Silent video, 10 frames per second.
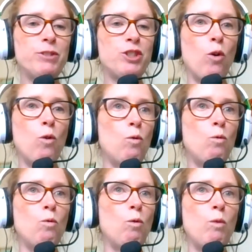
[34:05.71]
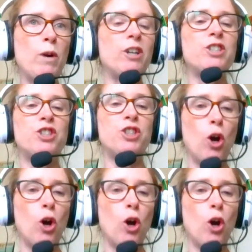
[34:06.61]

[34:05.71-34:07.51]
So we are so